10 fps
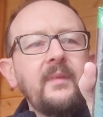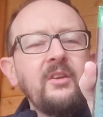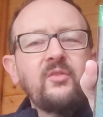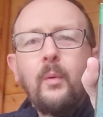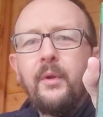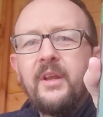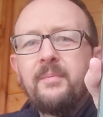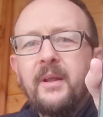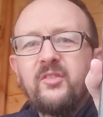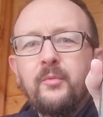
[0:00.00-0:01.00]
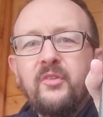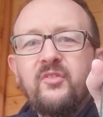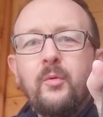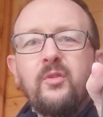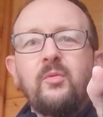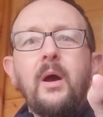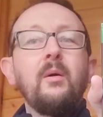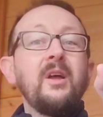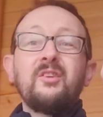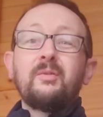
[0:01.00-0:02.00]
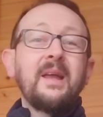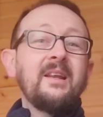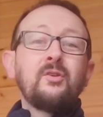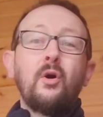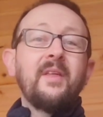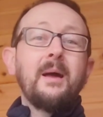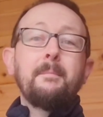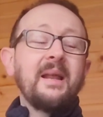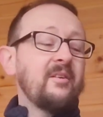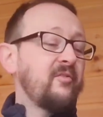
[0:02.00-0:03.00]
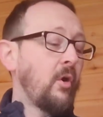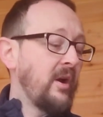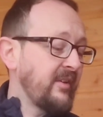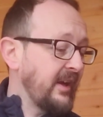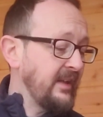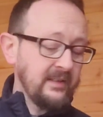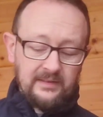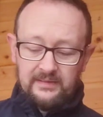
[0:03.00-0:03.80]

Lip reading: So I wanted Blasphemous 2 as well. So again, got that Black Friday.